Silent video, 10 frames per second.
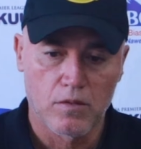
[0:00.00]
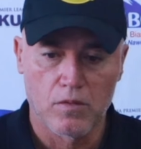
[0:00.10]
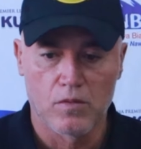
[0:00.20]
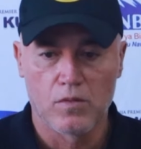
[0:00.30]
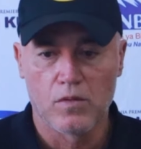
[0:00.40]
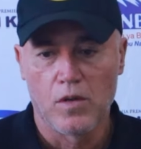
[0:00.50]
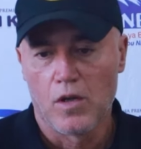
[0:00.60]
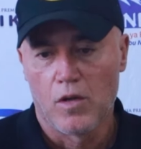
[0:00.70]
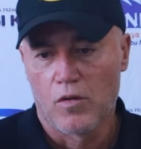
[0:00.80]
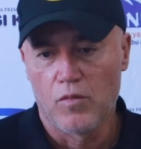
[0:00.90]

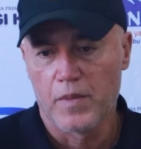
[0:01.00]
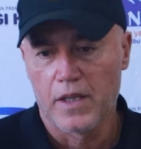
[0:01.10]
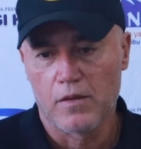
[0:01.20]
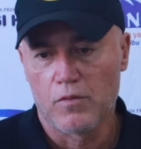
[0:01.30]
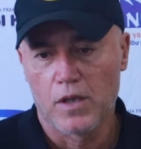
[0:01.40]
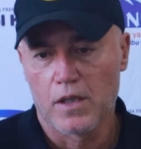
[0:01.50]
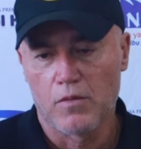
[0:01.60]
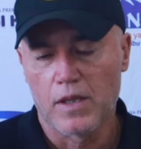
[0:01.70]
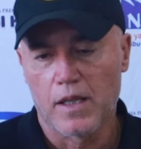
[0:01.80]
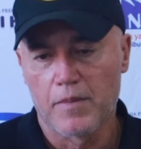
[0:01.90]
who mean
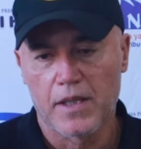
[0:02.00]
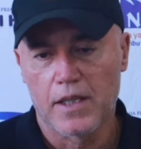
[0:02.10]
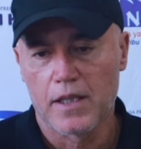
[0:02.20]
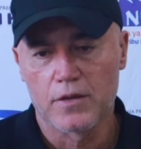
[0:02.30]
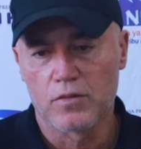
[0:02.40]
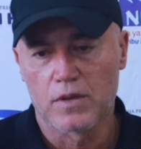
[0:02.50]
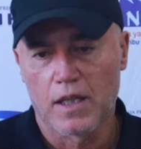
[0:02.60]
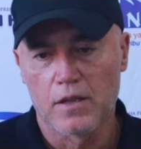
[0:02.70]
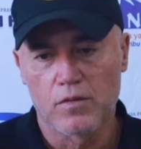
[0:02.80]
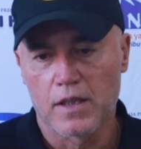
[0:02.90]
we come in here to
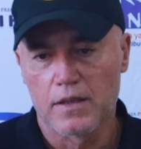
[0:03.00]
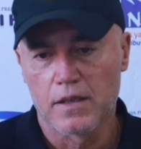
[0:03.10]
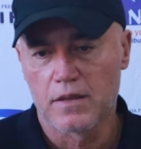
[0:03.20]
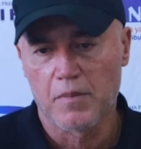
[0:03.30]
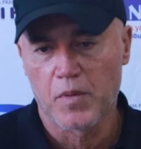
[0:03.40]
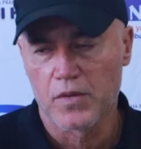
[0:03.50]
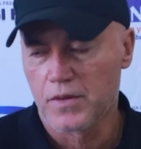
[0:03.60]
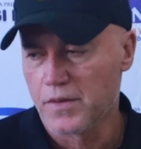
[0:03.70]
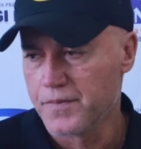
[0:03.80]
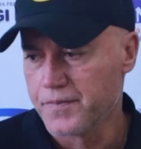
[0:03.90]
try to get the 3 points.